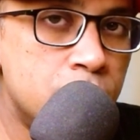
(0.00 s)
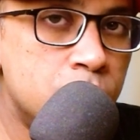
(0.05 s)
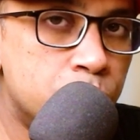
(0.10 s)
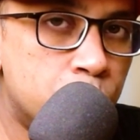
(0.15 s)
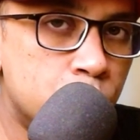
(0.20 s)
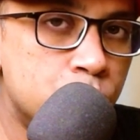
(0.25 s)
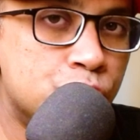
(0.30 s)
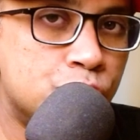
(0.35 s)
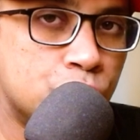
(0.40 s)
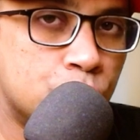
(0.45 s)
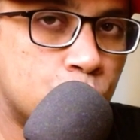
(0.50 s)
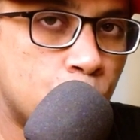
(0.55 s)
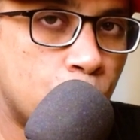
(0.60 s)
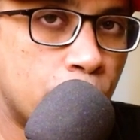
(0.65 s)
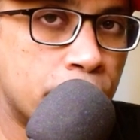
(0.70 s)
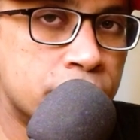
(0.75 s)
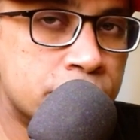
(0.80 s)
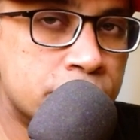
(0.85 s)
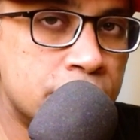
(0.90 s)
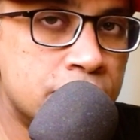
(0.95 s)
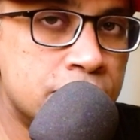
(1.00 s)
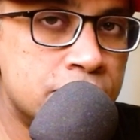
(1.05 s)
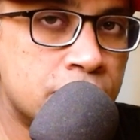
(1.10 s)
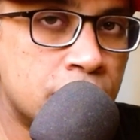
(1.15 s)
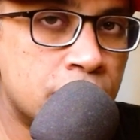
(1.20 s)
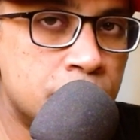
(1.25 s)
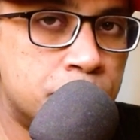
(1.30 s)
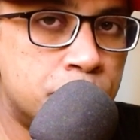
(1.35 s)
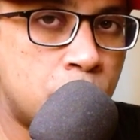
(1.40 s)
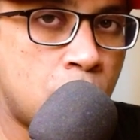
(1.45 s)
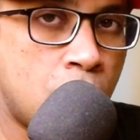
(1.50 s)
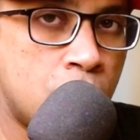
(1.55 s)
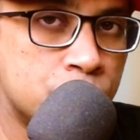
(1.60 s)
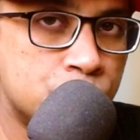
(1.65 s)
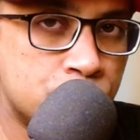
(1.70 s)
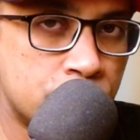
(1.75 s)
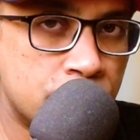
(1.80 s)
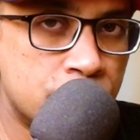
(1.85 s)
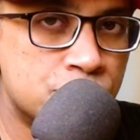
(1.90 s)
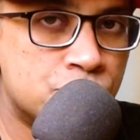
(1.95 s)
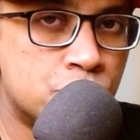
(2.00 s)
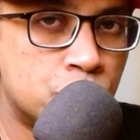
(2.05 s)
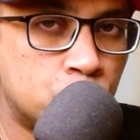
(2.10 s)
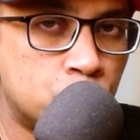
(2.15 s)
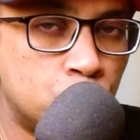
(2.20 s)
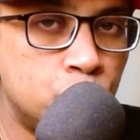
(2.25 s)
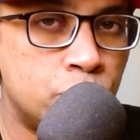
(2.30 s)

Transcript: input sequence is then processed